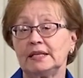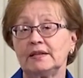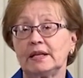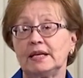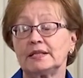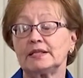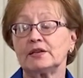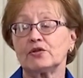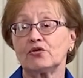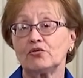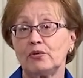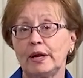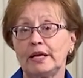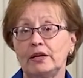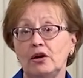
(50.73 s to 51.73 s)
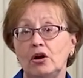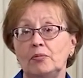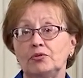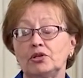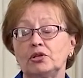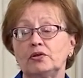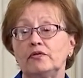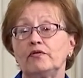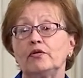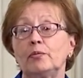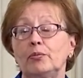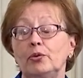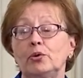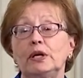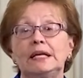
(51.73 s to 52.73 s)
that's a great option for
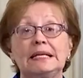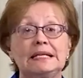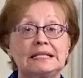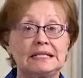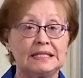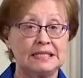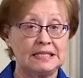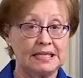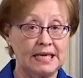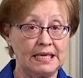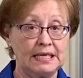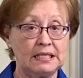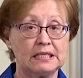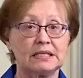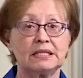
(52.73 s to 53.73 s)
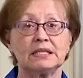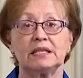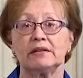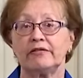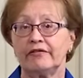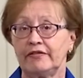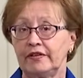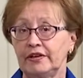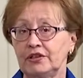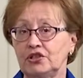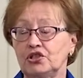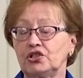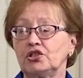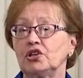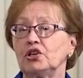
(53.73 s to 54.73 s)
broiling steaks,
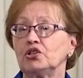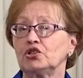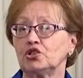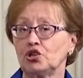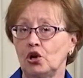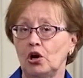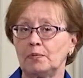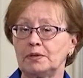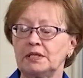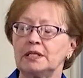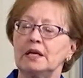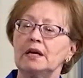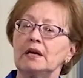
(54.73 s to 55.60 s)
fish, chops,